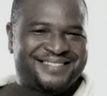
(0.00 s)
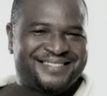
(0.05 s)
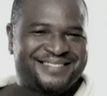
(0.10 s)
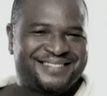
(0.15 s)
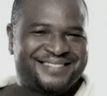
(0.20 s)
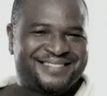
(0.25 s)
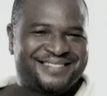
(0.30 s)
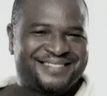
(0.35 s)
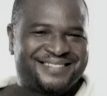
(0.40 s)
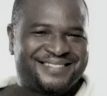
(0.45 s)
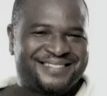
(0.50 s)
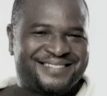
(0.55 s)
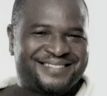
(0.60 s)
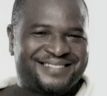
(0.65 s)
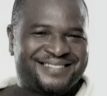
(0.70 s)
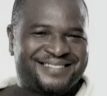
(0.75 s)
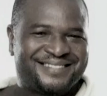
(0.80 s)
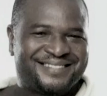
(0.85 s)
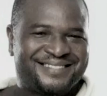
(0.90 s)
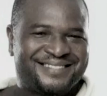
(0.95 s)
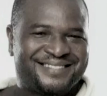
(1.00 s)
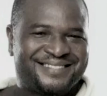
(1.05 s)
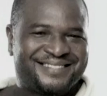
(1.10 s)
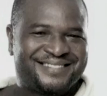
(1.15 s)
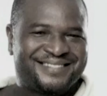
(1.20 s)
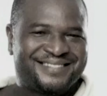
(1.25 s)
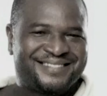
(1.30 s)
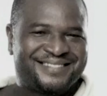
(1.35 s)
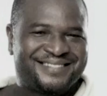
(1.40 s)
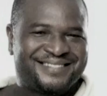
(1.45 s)

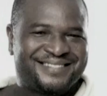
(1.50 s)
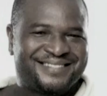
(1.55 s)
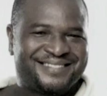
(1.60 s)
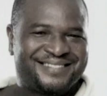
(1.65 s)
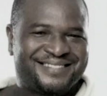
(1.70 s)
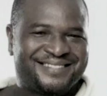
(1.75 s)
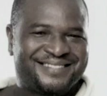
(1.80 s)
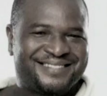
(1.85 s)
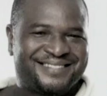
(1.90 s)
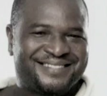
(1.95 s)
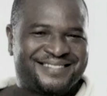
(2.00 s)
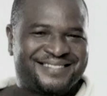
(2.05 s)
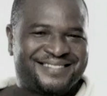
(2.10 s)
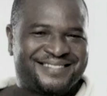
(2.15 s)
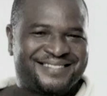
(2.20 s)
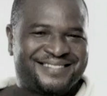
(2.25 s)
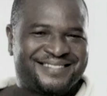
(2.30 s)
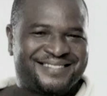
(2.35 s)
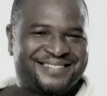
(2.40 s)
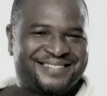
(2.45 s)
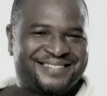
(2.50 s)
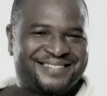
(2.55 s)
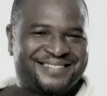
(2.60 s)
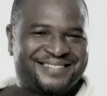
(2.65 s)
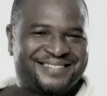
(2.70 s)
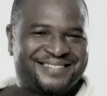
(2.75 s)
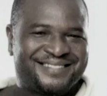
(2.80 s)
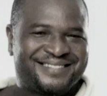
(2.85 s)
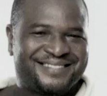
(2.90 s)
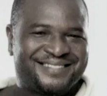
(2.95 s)

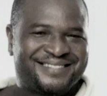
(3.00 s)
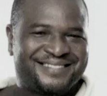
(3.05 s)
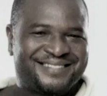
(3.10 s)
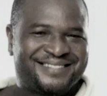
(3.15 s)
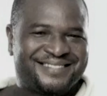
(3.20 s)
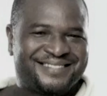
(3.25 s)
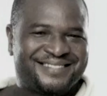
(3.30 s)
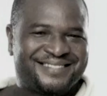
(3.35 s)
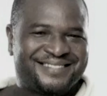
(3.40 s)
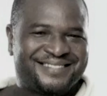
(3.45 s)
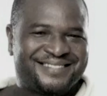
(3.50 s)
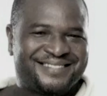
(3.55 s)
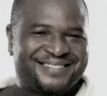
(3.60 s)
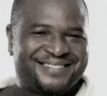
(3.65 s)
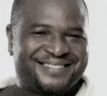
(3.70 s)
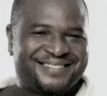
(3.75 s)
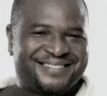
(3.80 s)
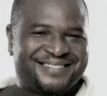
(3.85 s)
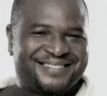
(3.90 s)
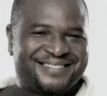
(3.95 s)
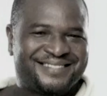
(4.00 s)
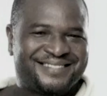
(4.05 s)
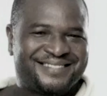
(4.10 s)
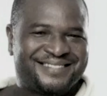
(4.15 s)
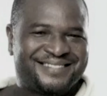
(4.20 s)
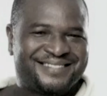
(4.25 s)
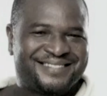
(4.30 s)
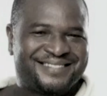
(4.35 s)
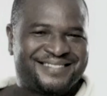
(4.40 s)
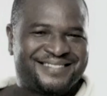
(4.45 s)

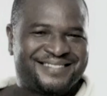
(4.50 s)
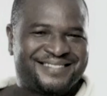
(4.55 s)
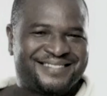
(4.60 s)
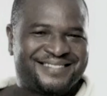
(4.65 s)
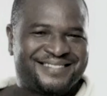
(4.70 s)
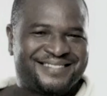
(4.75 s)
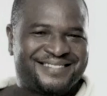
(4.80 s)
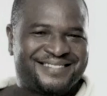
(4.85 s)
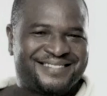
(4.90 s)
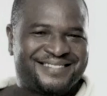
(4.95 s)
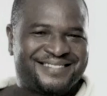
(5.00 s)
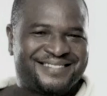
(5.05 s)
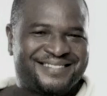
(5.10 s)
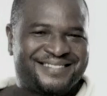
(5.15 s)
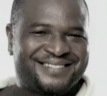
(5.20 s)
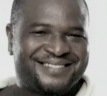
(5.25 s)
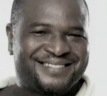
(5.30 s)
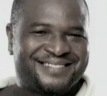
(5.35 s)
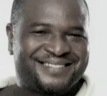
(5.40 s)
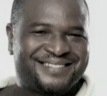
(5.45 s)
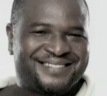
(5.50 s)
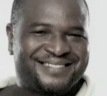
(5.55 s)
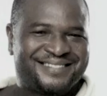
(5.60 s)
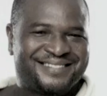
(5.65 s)
This person isn't speaking.